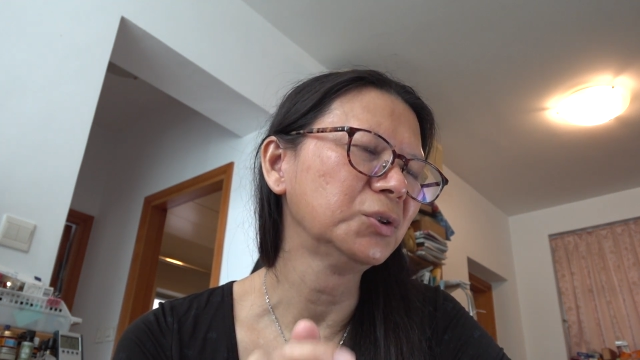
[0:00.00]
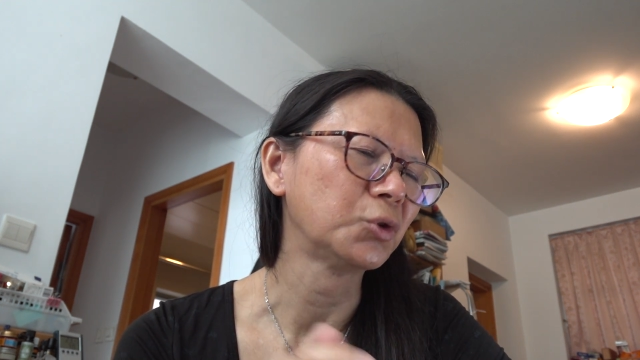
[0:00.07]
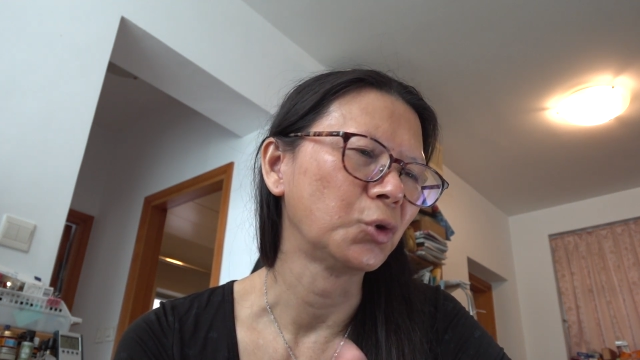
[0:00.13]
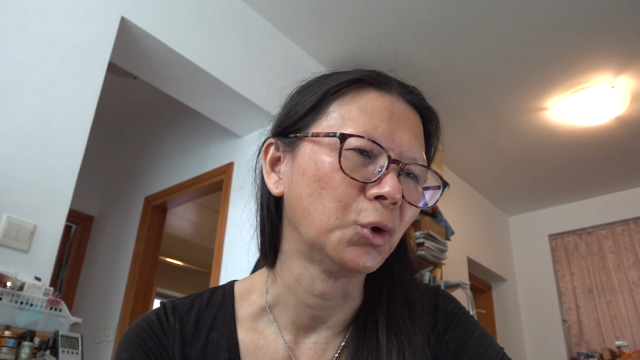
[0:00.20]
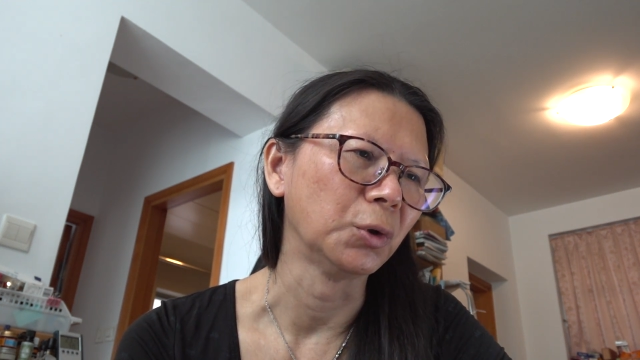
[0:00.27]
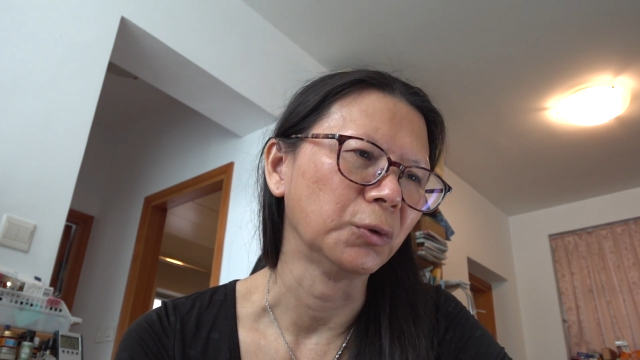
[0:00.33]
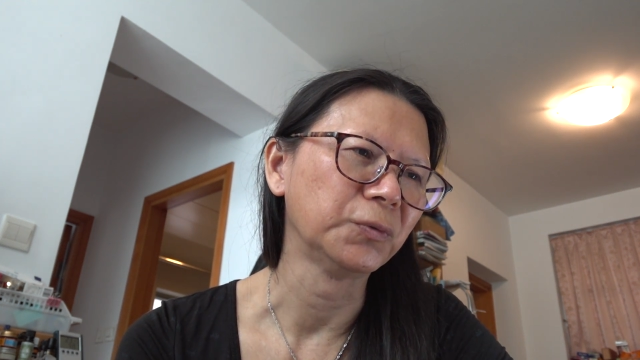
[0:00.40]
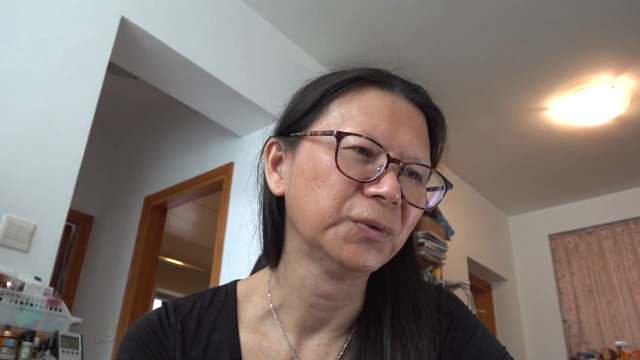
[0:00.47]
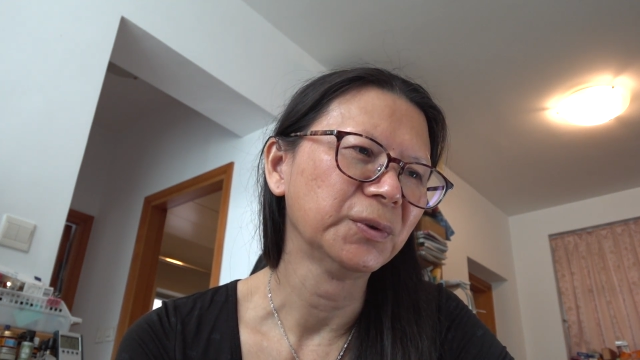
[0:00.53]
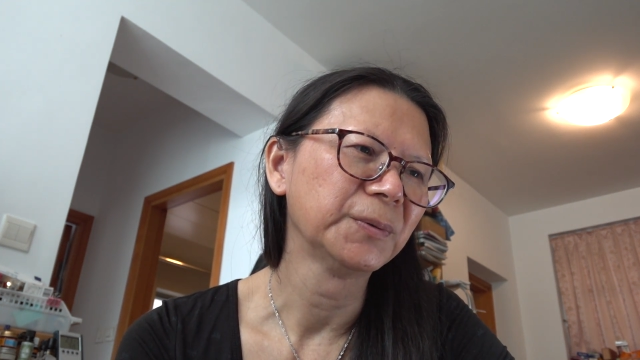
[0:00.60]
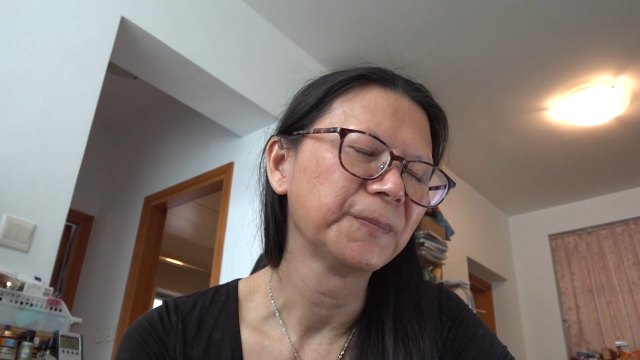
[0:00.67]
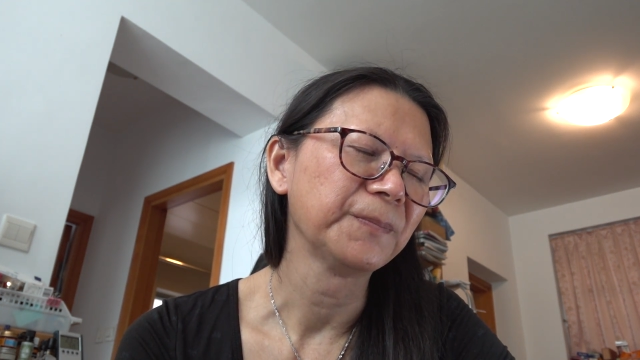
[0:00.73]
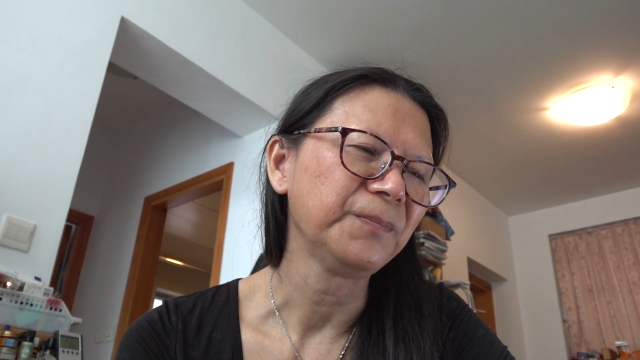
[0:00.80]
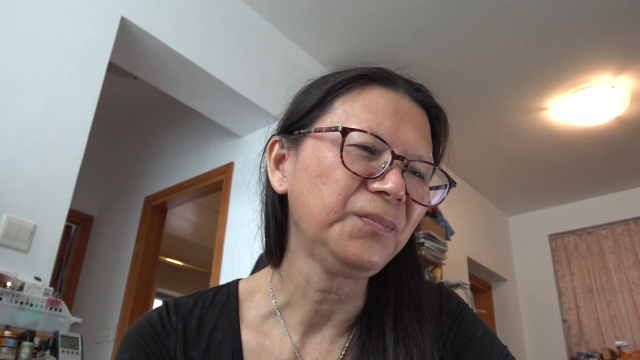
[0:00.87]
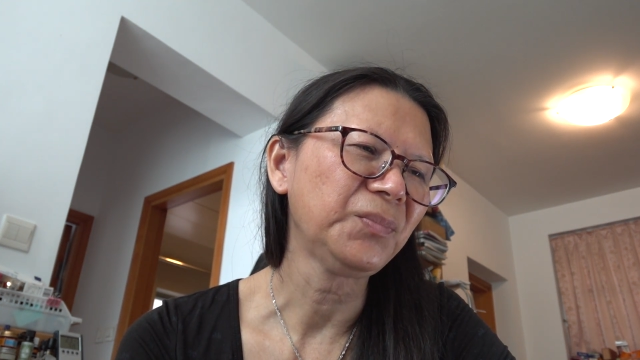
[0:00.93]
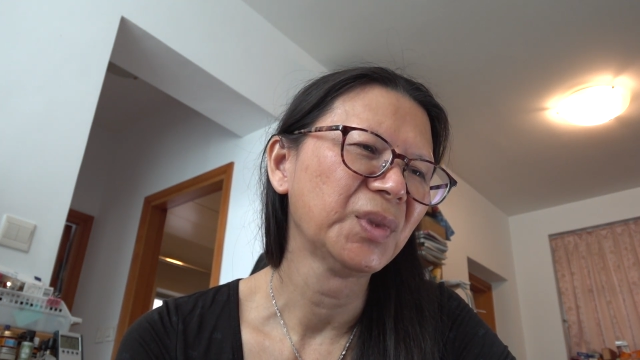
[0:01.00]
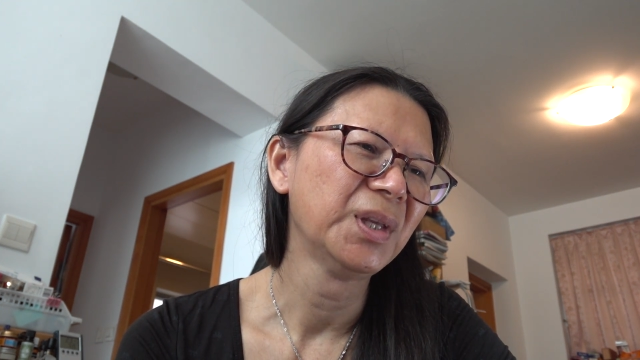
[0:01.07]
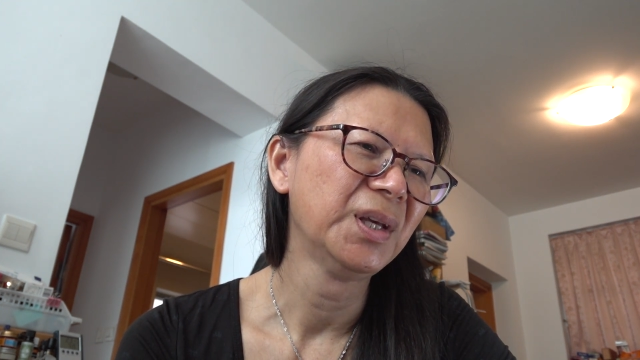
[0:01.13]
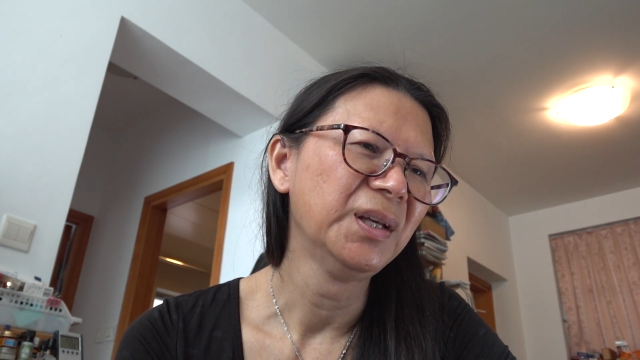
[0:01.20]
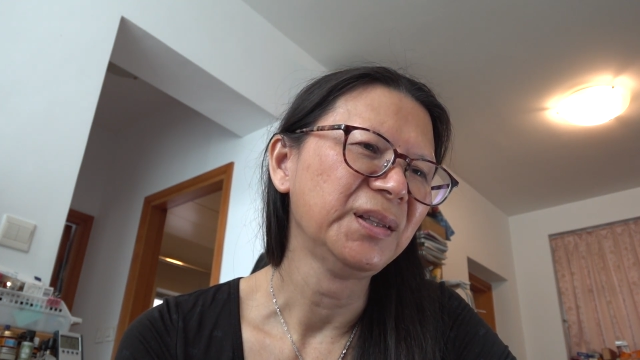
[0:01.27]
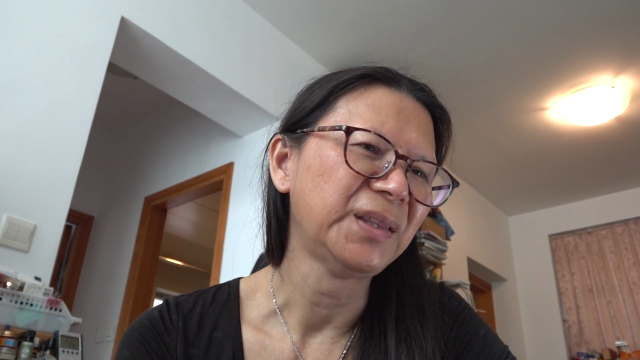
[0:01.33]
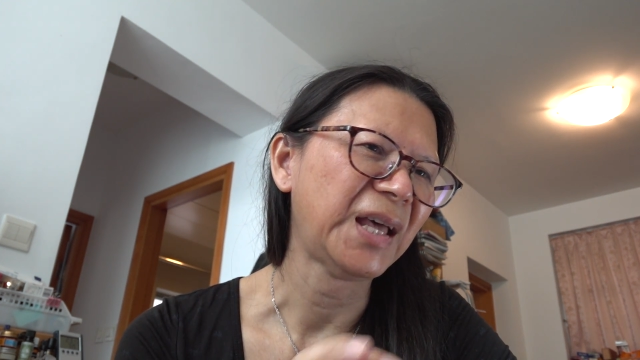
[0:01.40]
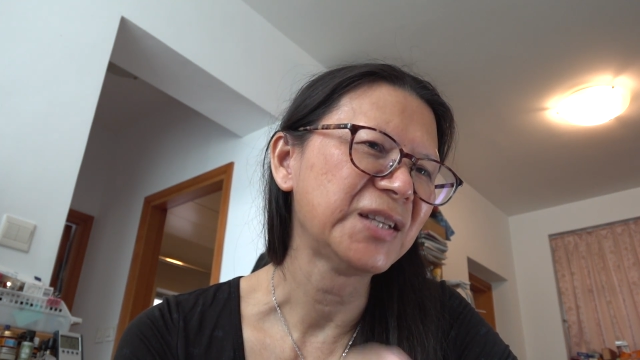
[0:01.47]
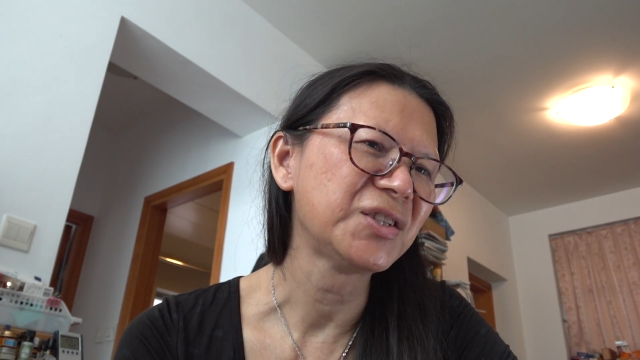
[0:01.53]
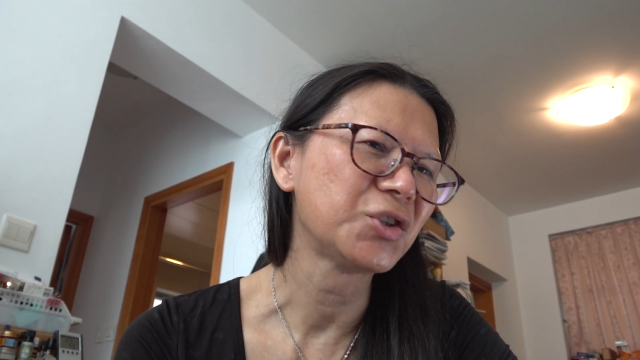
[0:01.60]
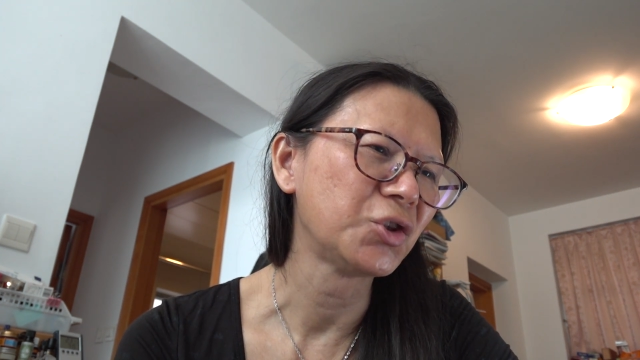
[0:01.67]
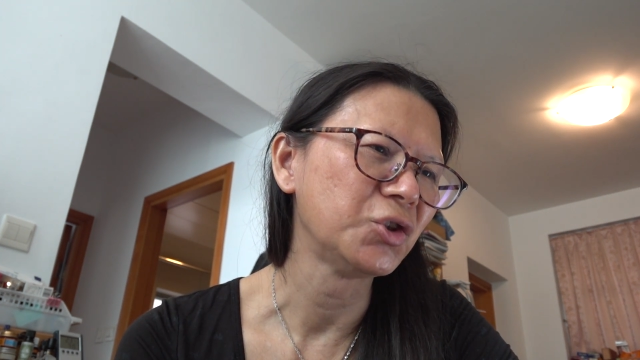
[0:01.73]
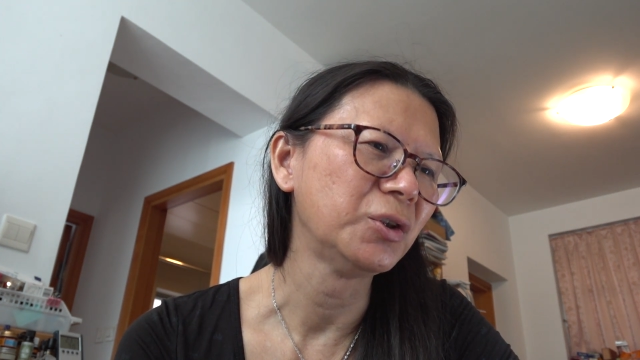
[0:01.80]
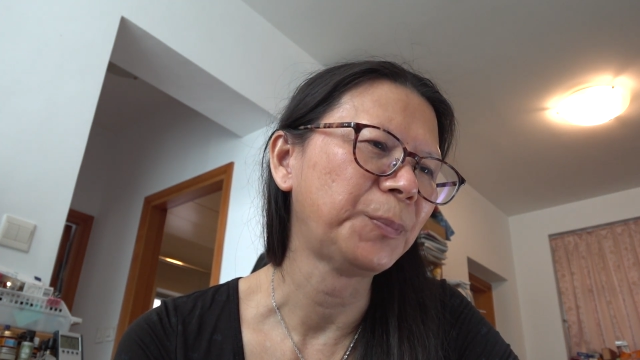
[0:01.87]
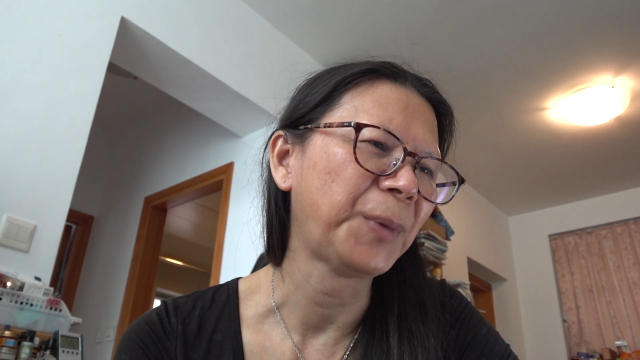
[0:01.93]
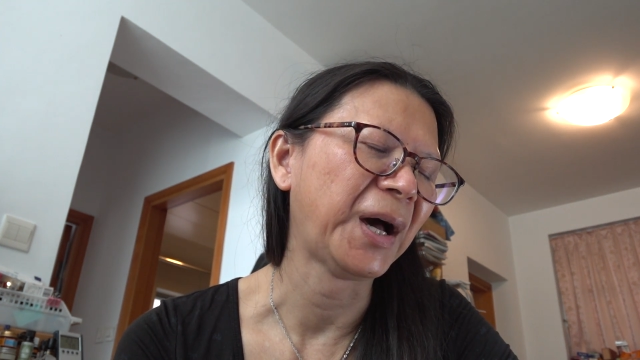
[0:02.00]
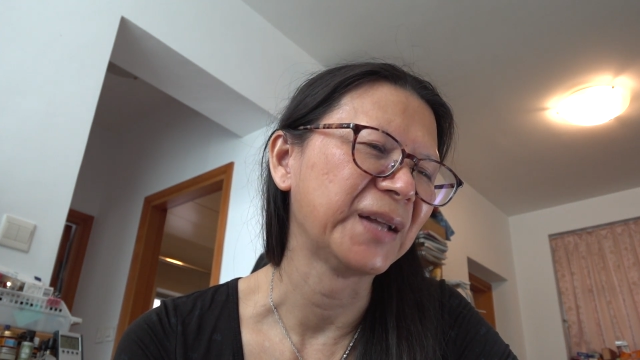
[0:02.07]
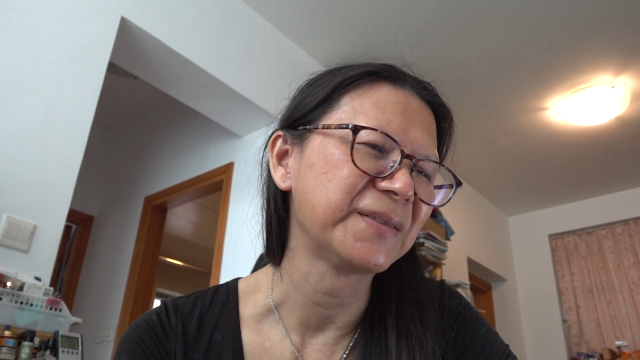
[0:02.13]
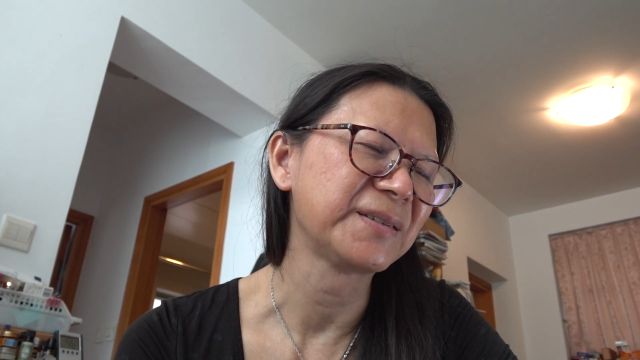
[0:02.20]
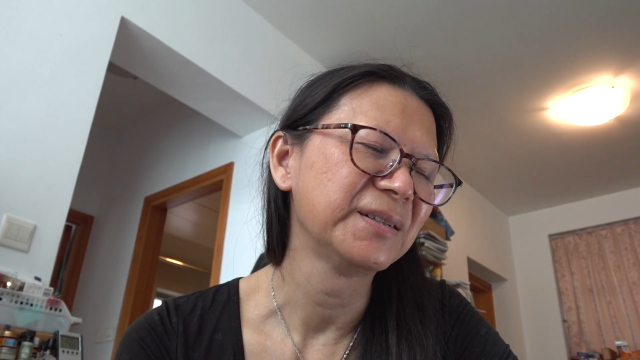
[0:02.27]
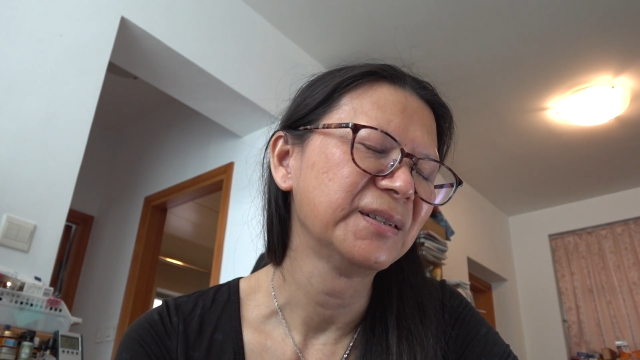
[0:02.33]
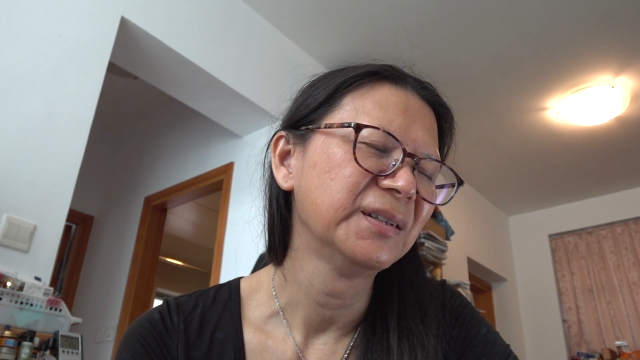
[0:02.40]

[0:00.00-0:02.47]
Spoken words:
growth. That's 2 parts.